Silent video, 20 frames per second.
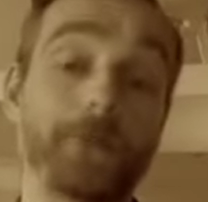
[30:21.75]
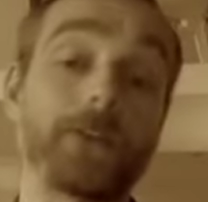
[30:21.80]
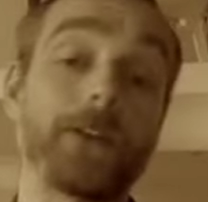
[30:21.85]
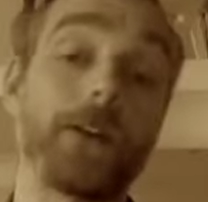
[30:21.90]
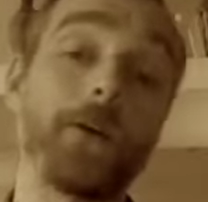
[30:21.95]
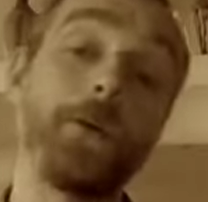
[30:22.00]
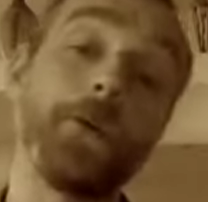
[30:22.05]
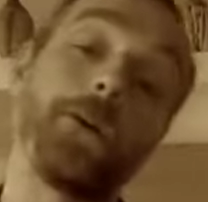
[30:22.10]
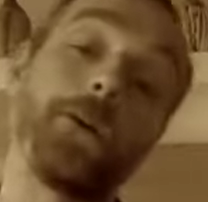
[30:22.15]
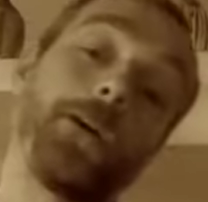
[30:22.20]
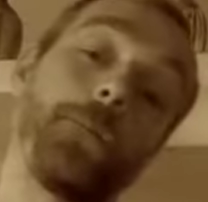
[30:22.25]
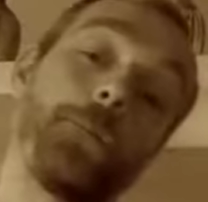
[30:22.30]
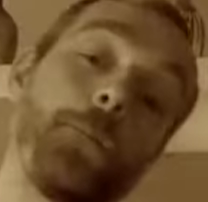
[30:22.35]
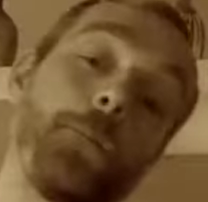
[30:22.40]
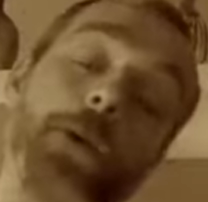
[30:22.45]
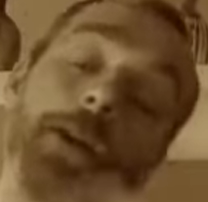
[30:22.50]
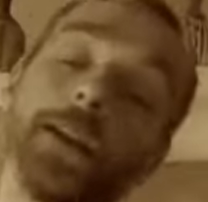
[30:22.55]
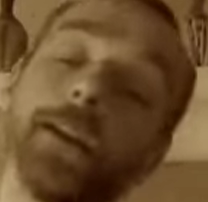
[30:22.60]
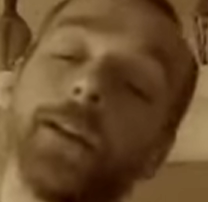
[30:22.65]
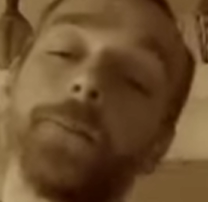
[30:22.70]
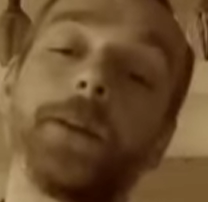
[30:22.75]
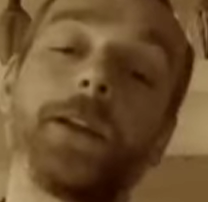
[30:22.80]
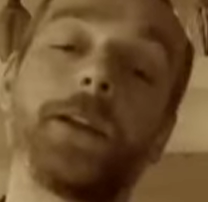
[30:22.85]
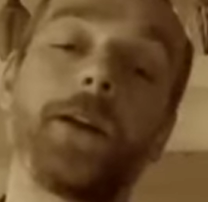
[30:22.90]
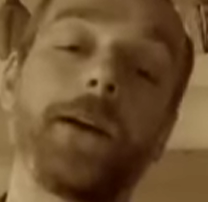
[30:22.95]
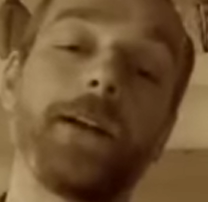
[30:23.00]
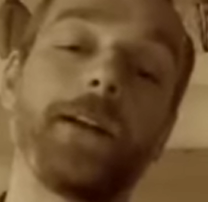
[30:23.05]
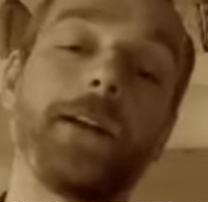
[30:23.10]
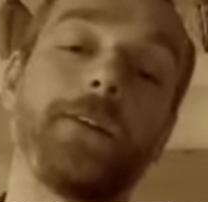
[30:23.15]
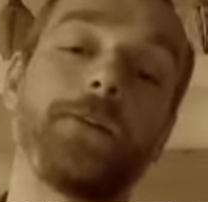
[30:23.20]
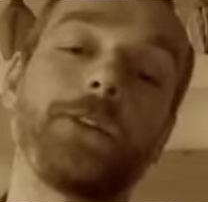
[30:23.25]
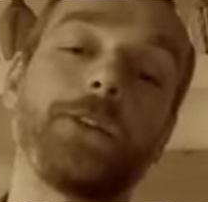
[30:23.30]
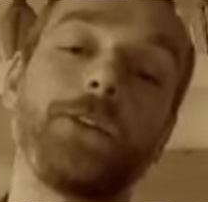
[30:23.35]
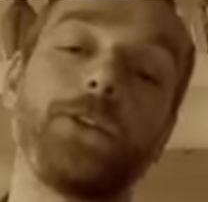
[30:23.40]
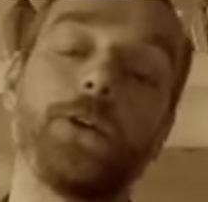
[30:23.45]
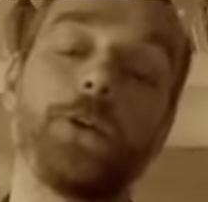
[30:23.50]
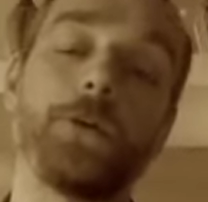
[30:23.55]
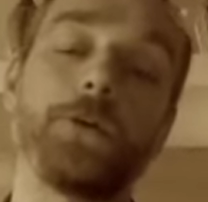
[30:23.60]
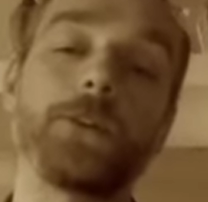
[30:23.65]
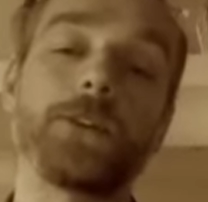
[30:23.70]
So we're going to be going over to
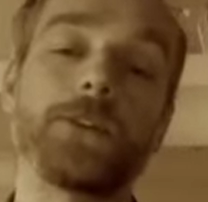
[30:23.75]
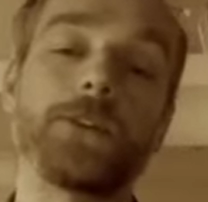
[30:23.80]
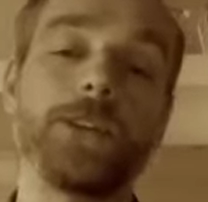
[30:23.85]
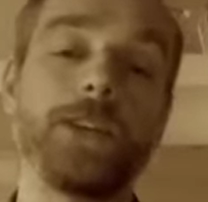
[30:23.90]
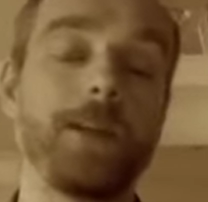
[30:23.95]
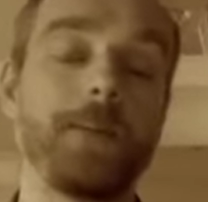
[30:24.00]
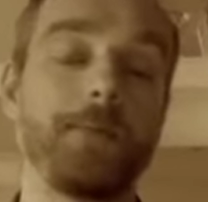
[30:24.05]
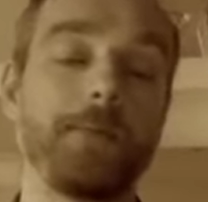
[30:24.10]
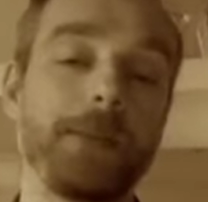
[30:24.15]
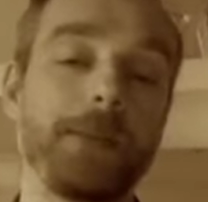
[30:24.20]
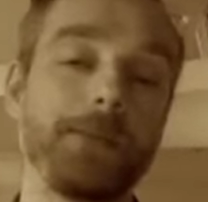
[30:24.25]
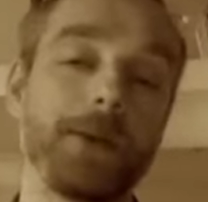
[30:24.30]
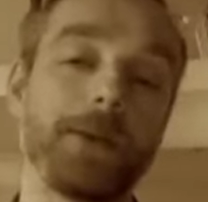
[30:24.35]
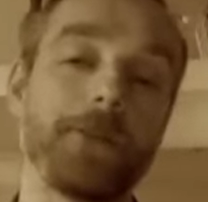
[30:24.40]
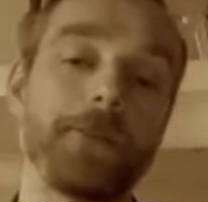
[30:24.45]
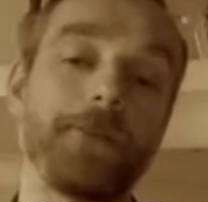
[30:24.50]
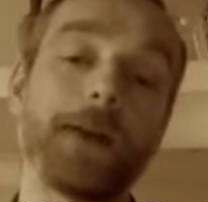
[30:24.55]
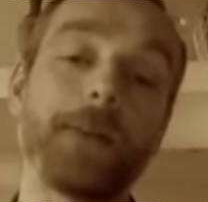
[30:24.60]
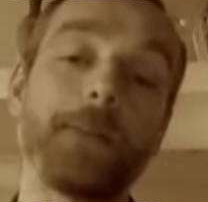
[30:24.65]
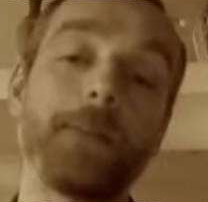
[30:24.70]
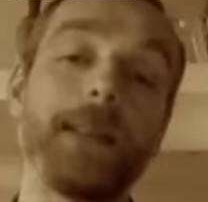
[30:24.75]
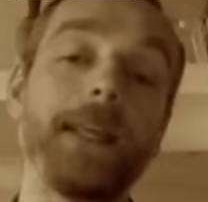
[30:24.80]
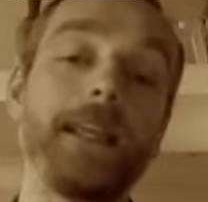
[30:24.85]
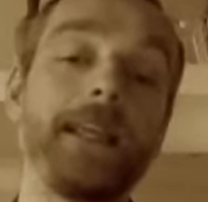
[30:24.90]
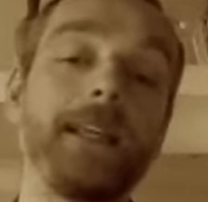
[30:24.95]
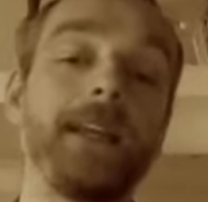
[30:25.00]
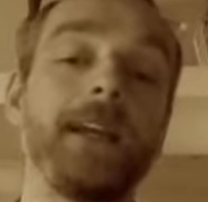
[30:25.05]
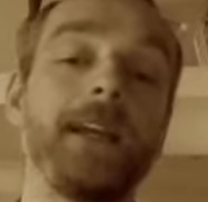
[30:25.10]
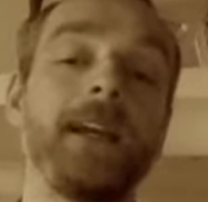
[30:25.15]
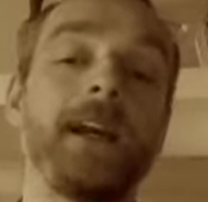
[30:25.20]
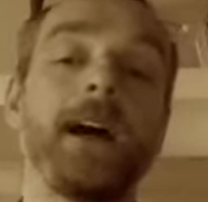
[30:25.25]
Europe so she can meet my family.